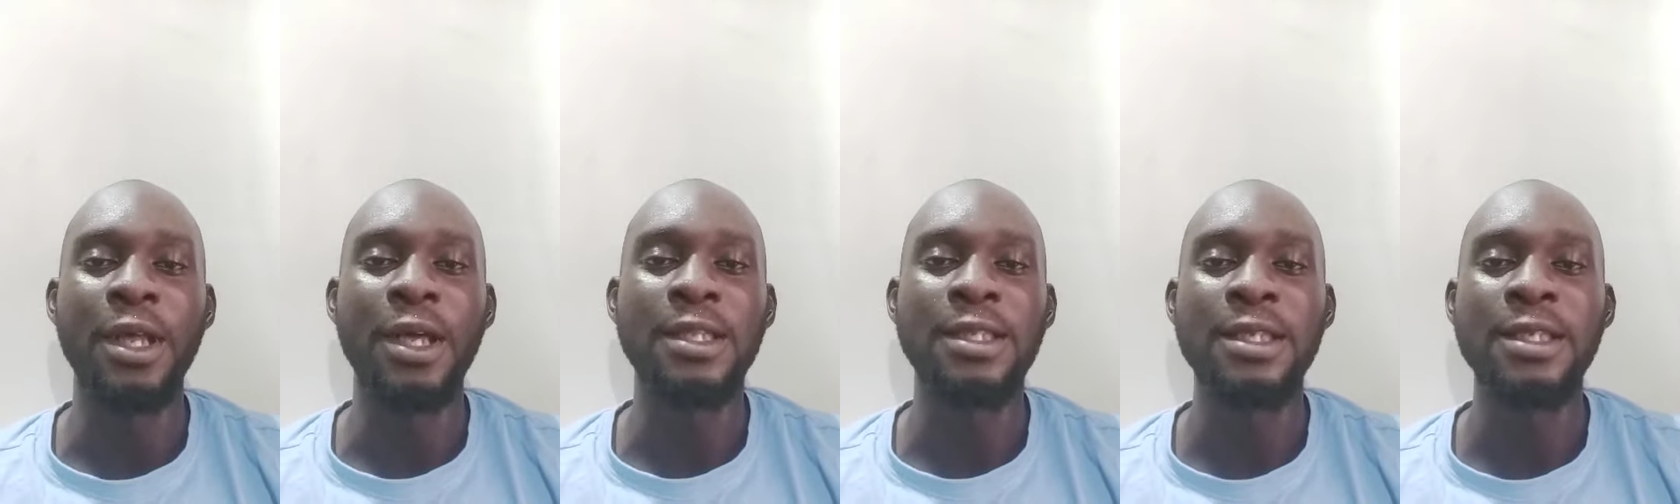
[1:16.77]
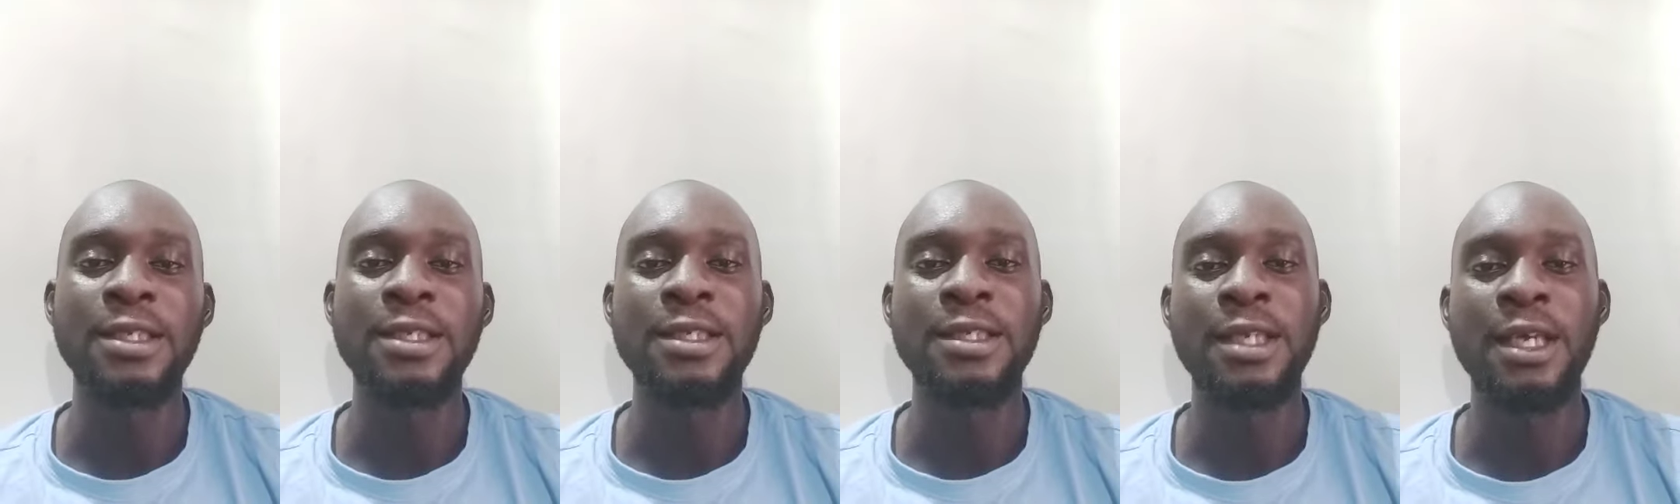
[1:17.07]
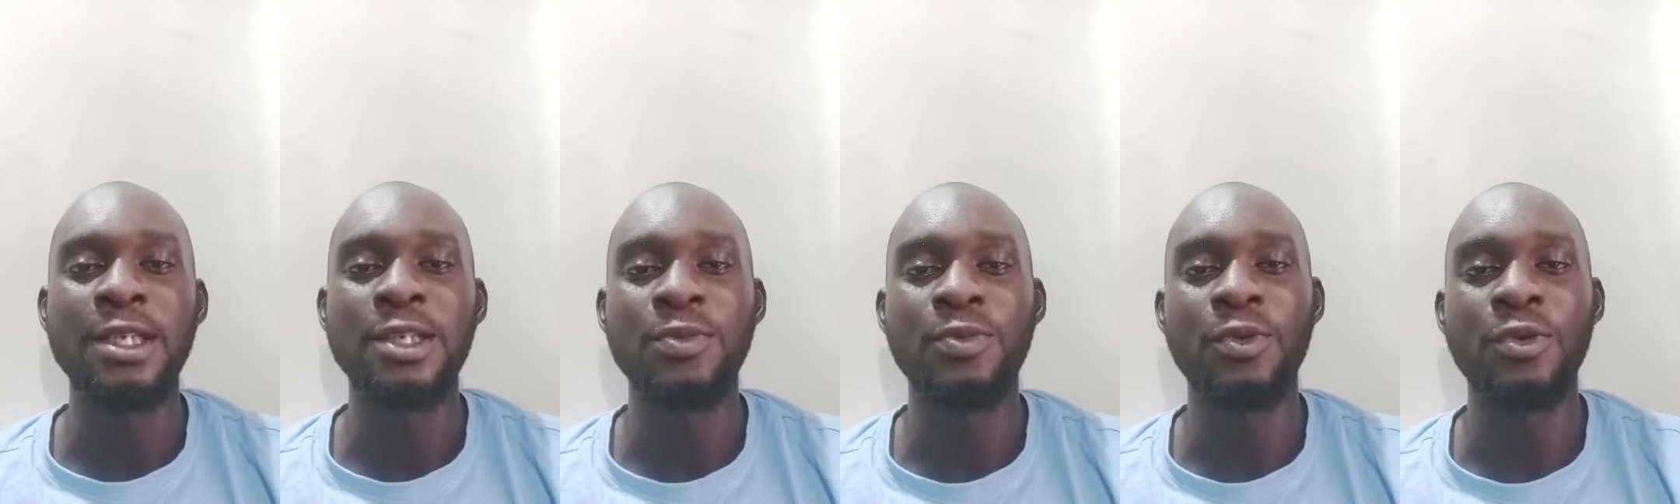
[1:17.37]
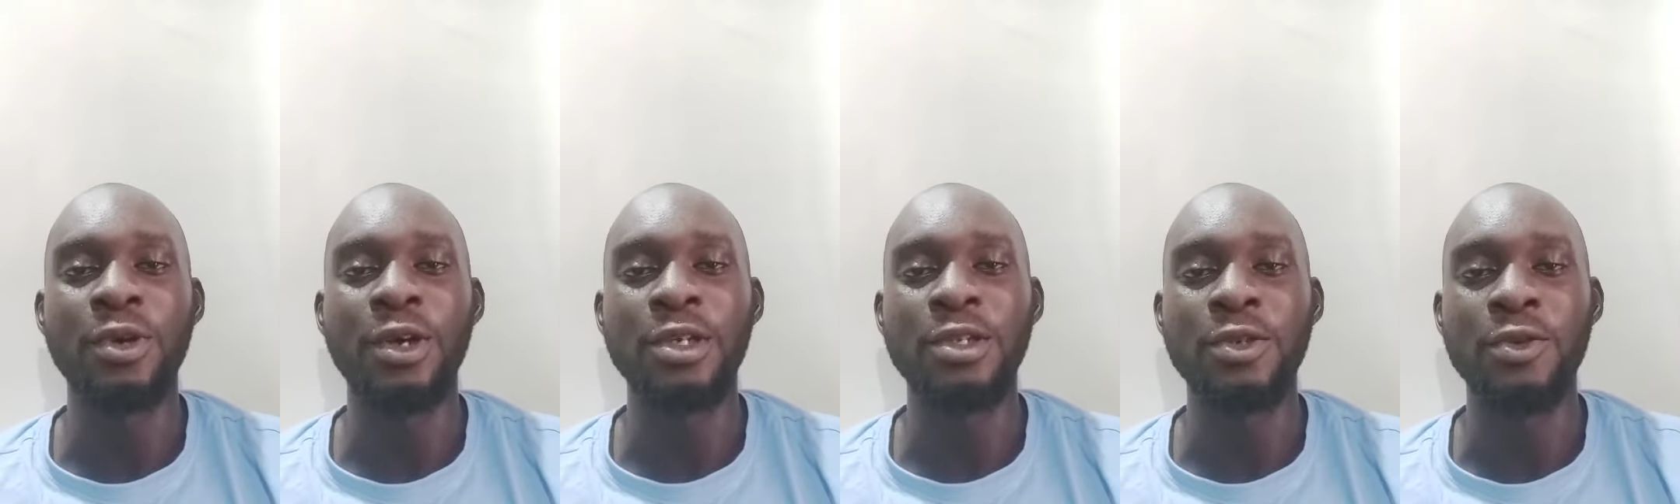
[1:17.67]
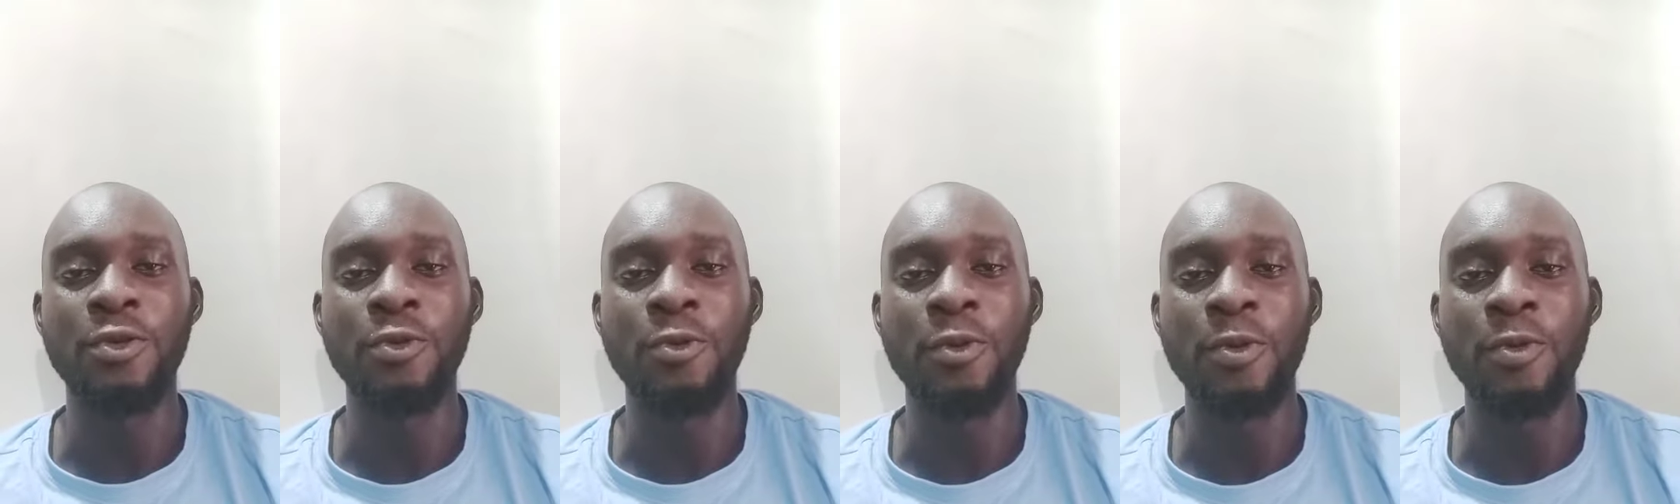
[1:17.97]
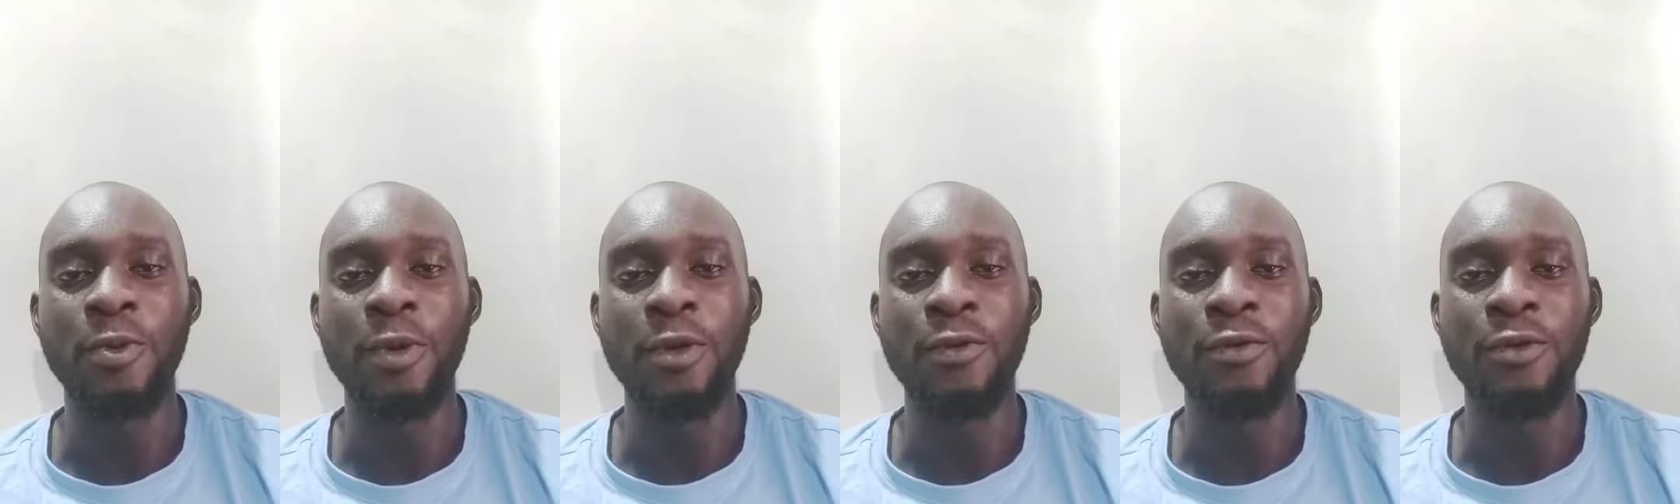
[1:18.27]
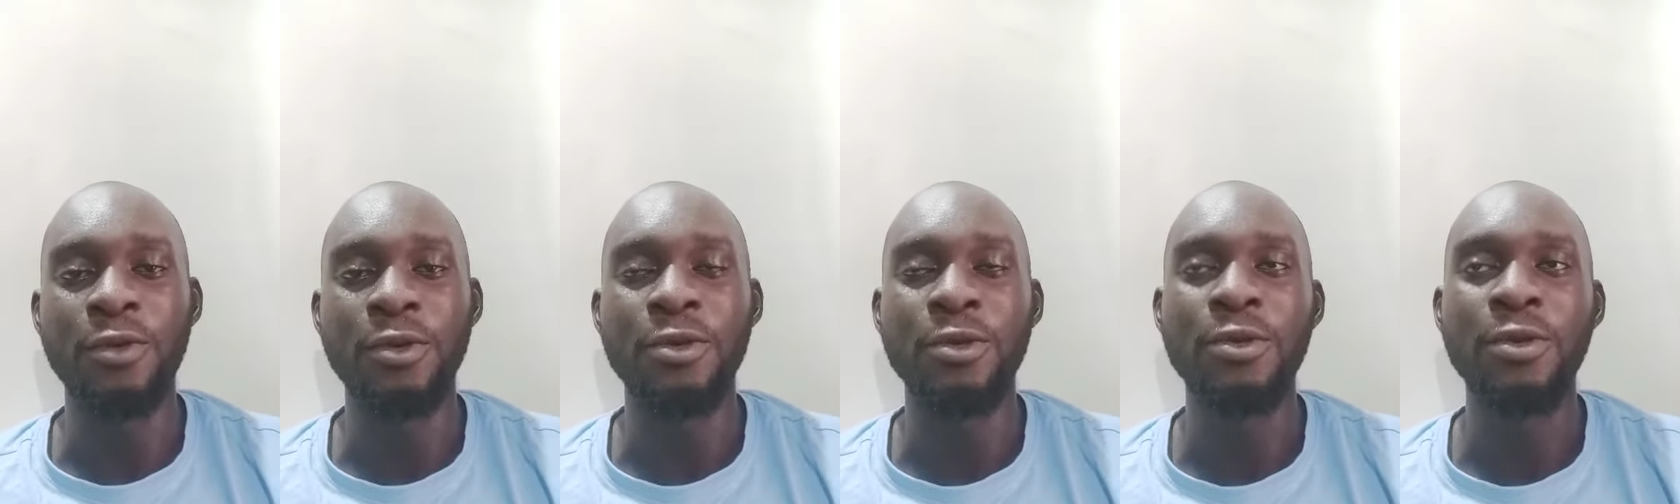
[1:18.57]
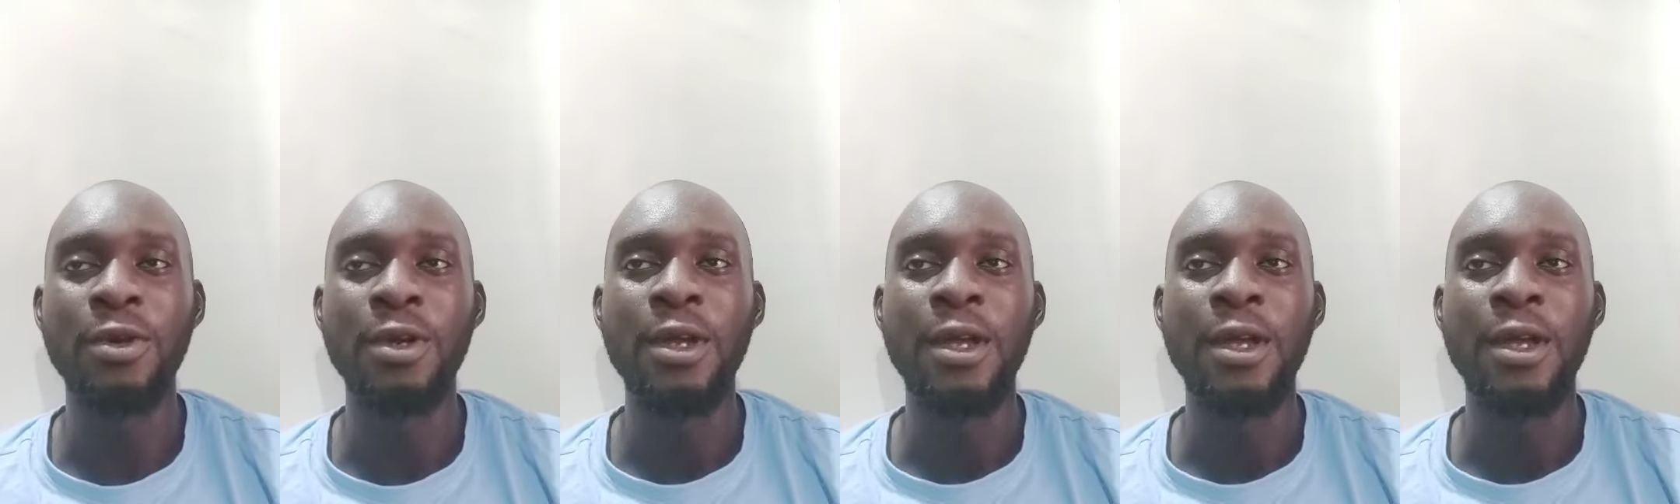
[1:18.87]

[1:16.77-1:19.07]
I think this SAAS program is a great way for you.